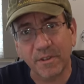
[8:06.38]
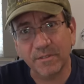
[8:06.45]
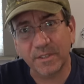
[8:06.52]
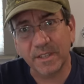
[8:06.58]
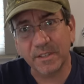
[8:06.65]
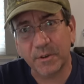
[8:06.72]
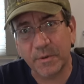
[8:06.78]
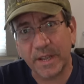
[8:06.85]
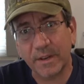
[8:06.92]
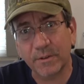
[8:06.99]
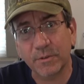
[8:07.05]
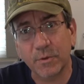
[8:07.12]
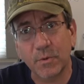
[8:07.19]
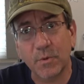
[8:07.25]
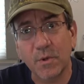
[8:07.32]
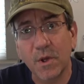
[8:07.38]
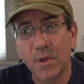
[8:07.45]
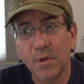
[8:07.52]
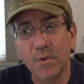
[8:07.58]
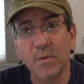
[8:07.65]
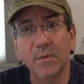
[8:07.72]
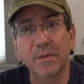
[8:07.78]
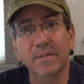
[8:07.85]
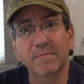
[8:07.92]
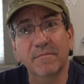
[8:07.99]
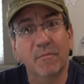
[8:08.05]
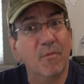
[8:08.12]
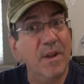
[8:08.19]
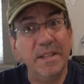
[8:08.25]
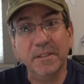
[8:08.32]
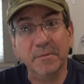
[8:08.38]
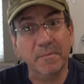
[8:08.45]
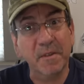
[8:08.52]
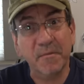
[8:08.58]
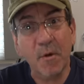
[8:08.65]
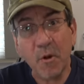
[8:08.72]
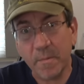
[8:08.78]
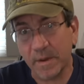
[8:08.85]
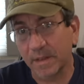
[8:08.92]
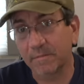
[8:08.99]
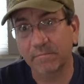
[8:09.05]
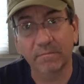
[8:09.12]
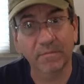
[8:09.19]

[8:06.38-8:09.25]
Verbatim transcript: content creators who who went before me.